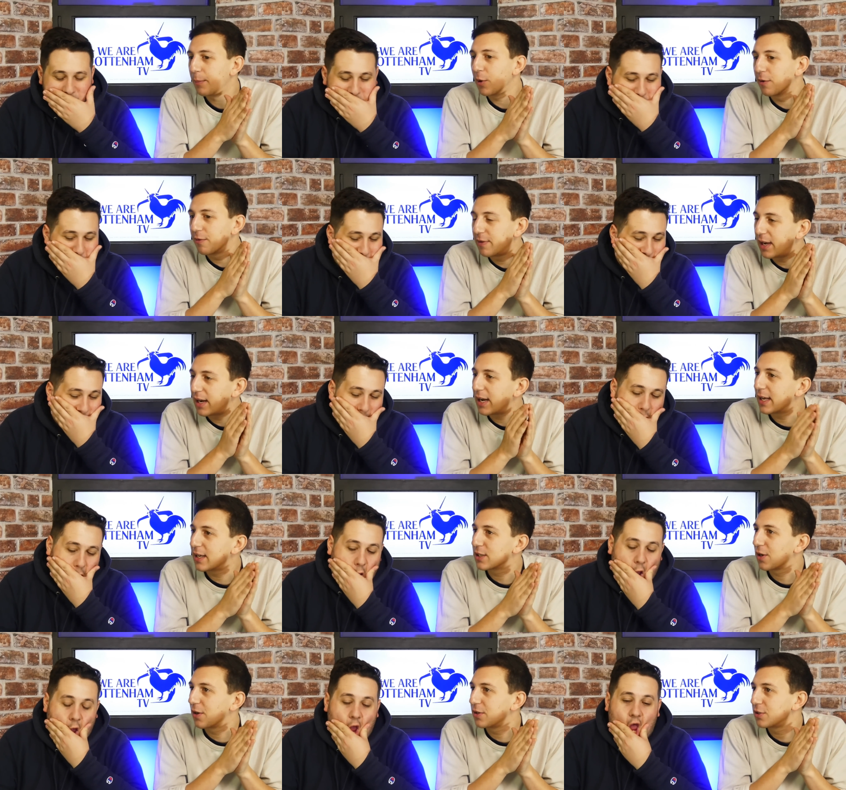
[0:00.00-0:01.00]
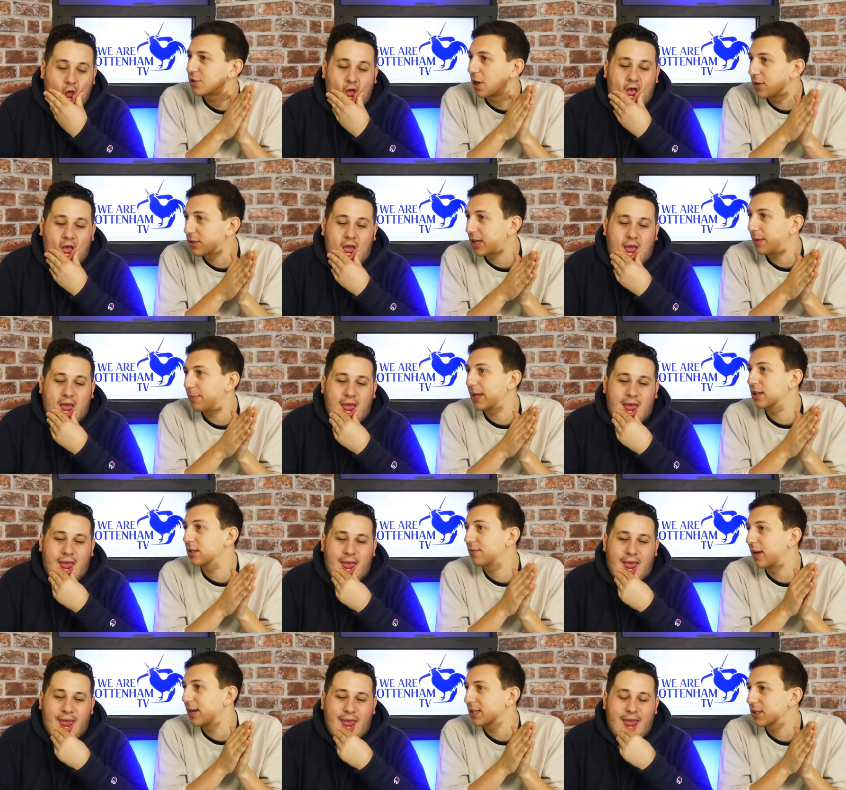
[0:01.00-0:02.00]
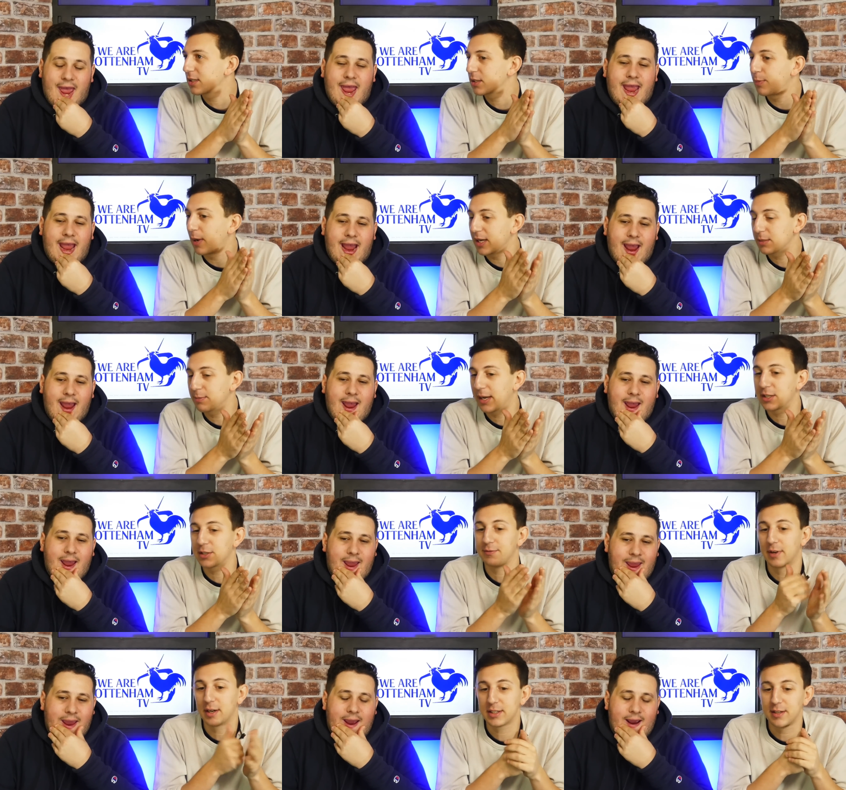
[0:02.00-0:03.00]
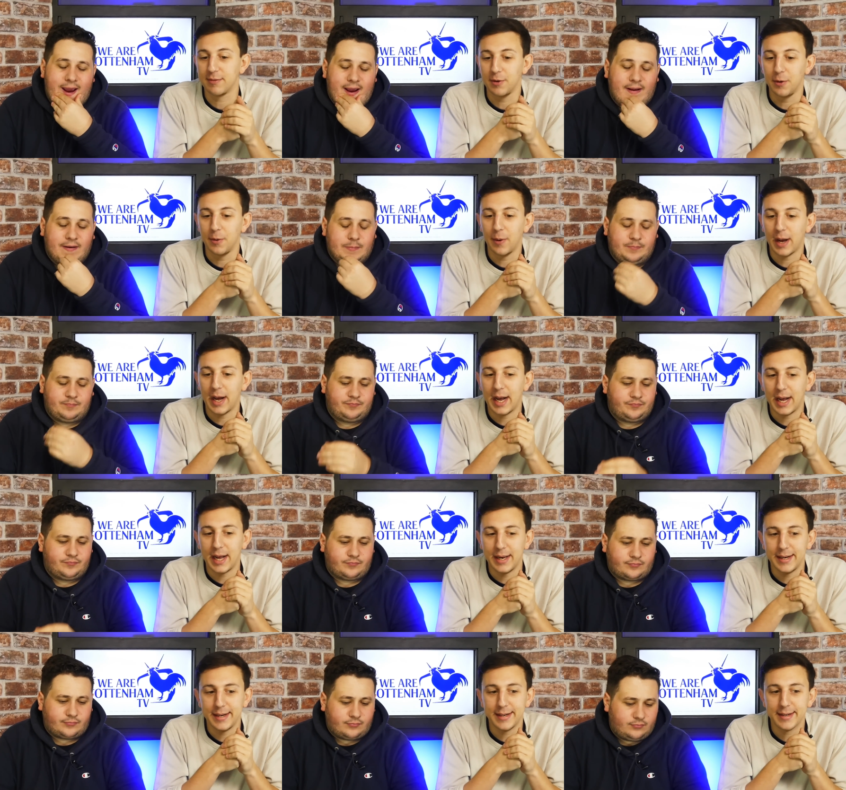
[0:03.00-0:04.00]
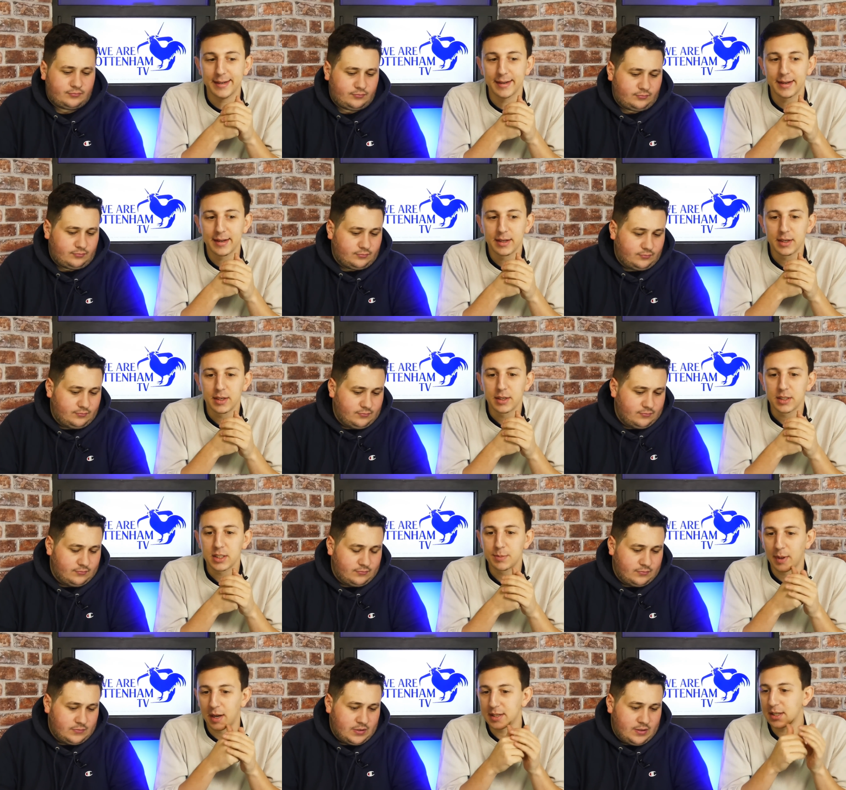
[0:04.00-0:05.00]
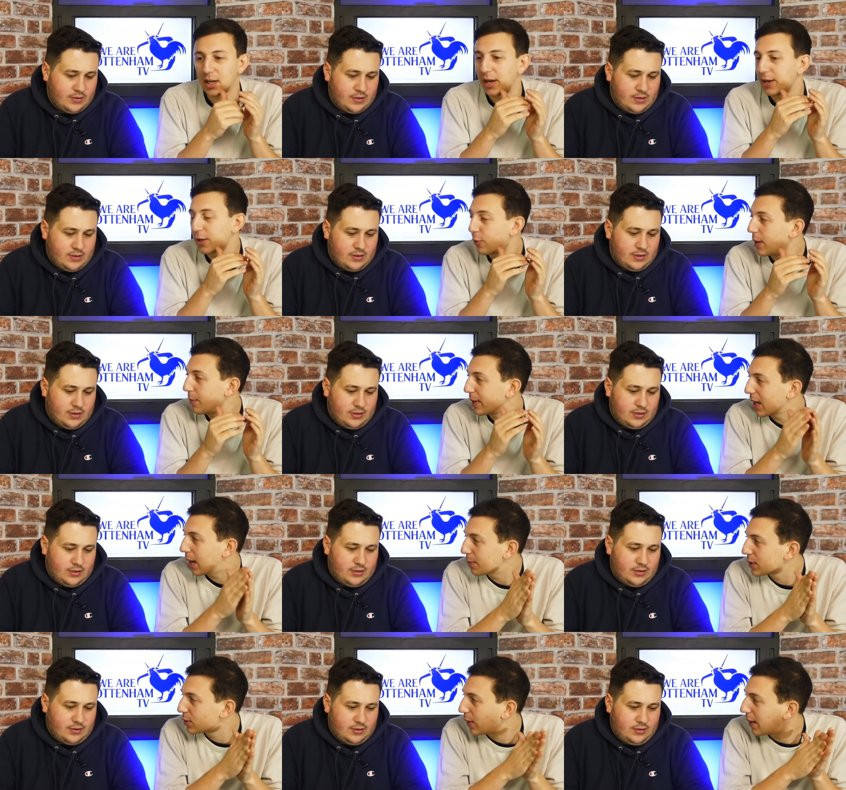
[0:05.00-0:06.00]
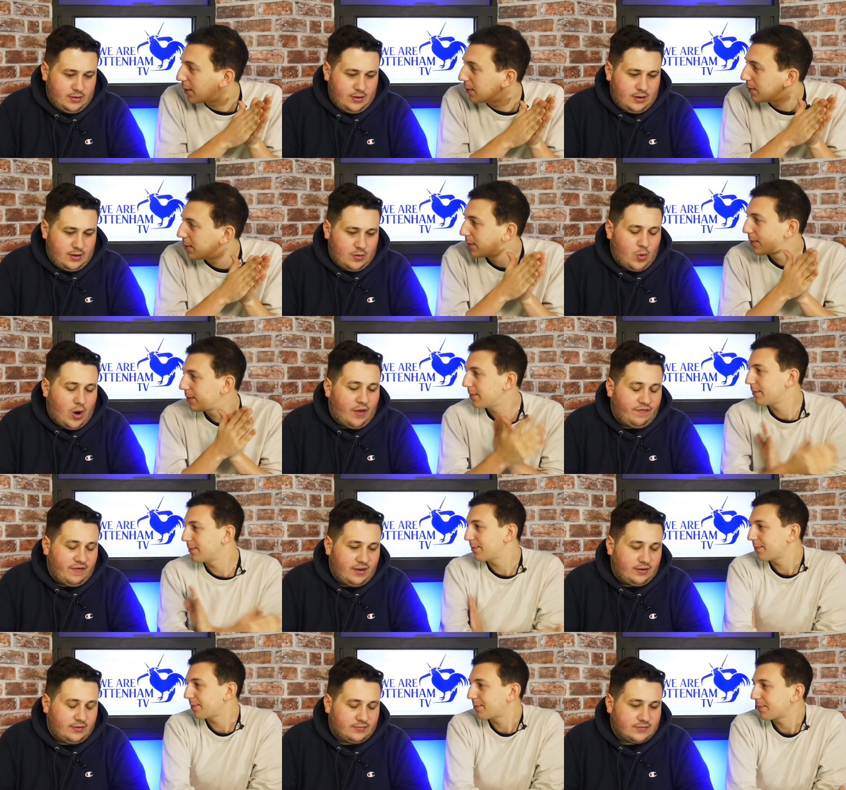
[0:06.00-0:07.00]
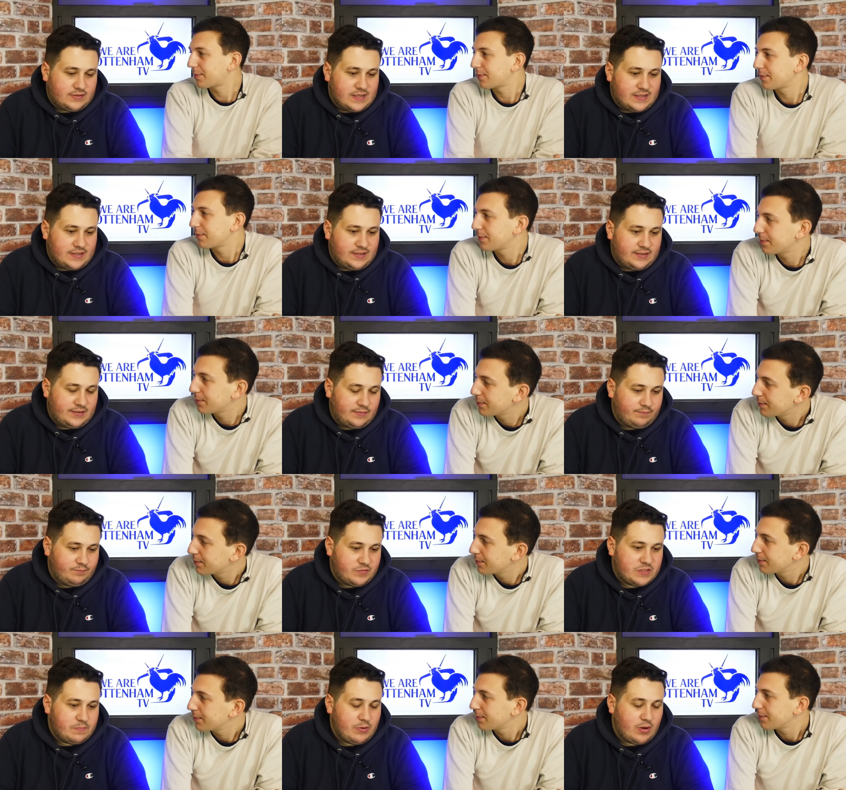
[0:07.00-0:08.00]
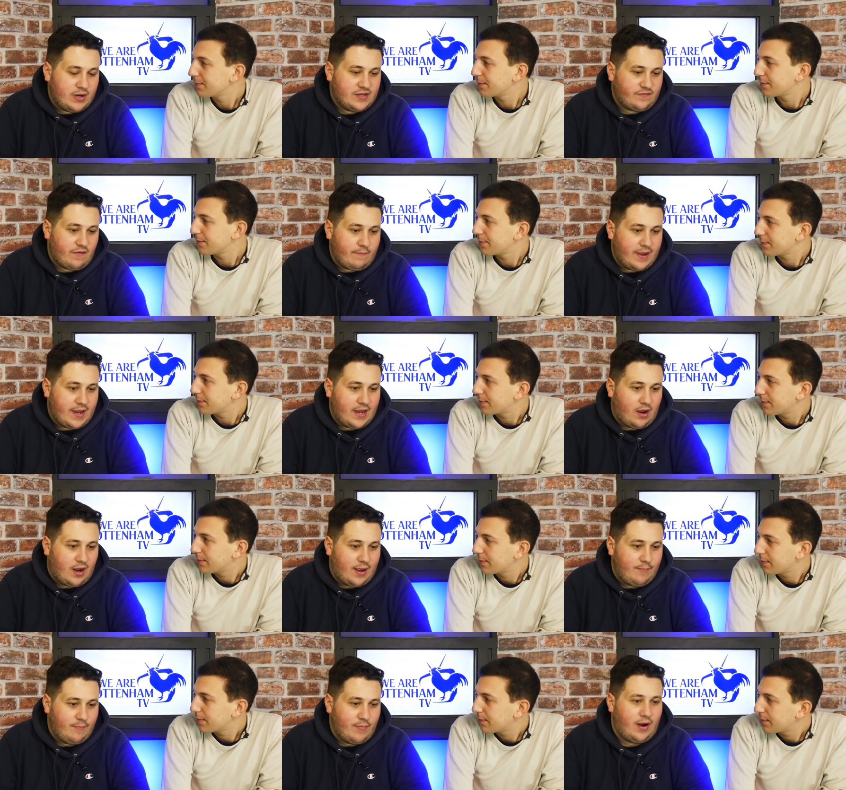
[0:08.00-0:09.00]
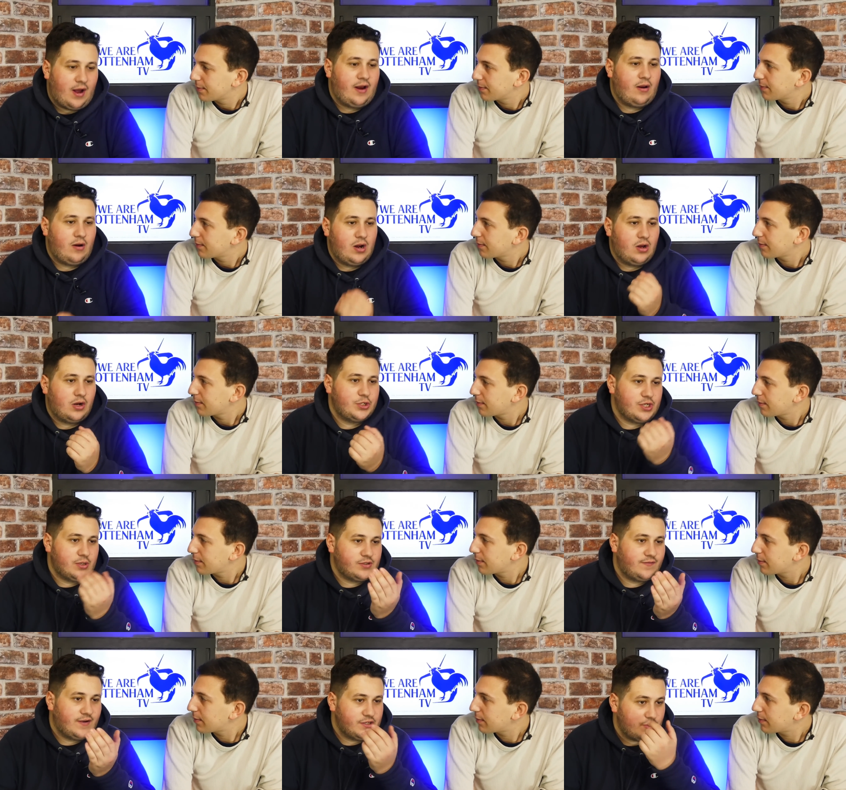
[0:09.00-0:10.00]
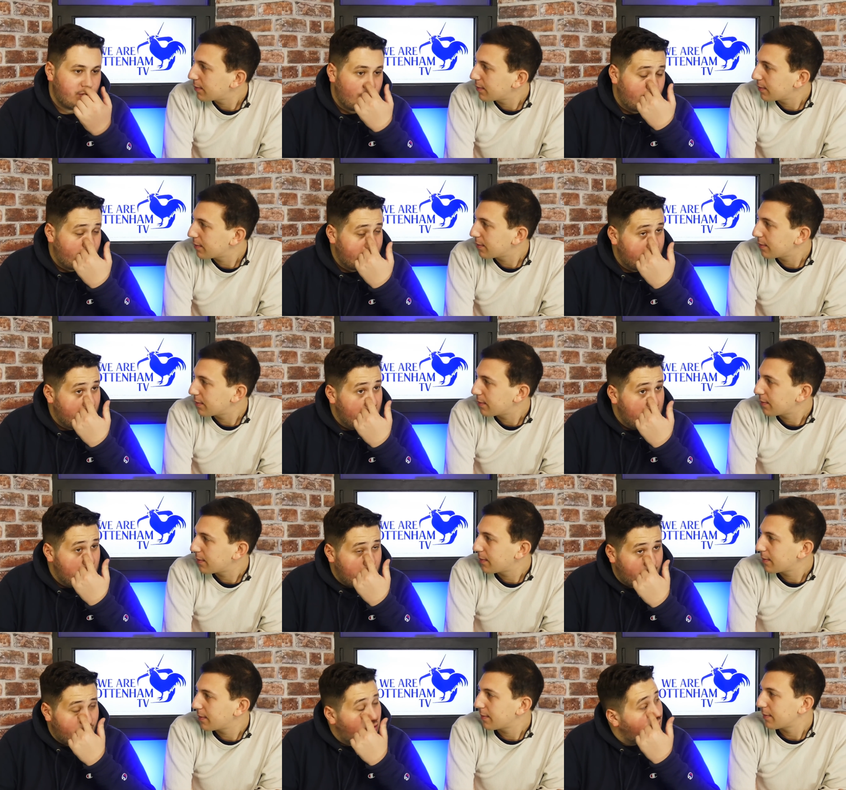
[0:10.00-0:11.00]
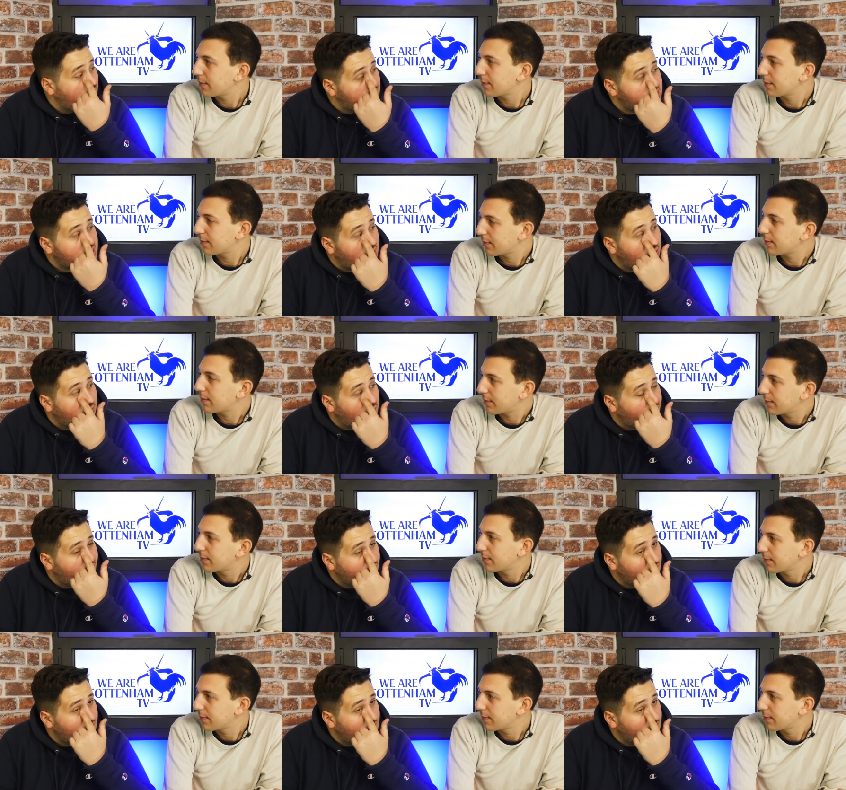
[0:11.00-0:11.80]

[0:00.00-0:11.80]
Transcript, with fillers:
Speaker 1: your feelings on Jose being a first Spurs manager first yeah. of all, and Spurs kind of creeping up as
Speaker 2: well. Yeah. Well, I think to be honest, for me, I'm I know a lot of Chelsea fans are annoyed, and rightly so. I think